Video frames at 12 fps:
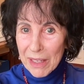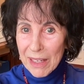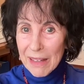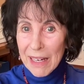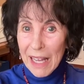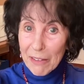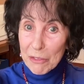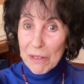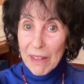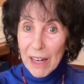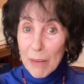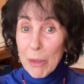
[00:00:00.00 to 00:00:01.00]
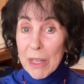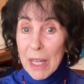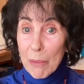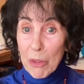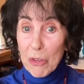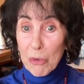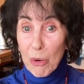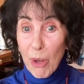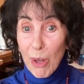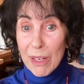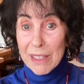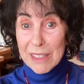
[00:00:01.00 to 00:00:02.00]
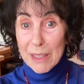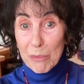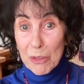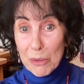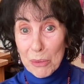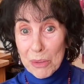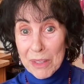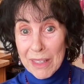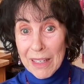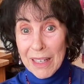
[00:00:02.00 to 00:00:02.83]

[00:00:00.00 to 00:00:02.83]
And then after that, I became withdrawn and subdued.